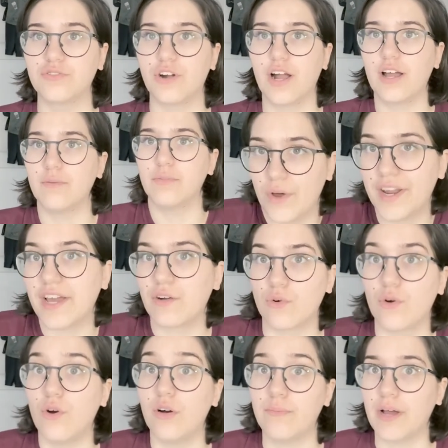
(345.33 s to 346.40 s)
Come on,
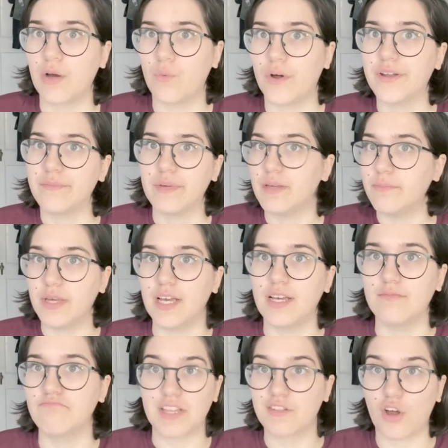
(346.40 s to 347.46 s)
boys. Will it with
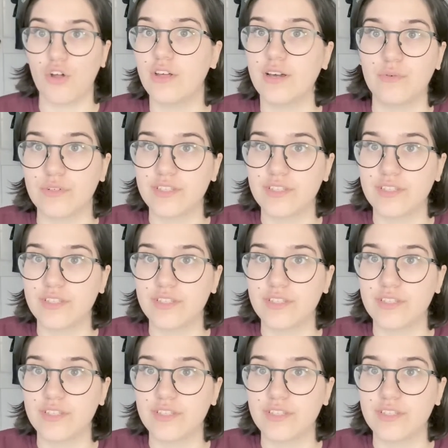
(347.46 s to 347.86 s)
me. Will it.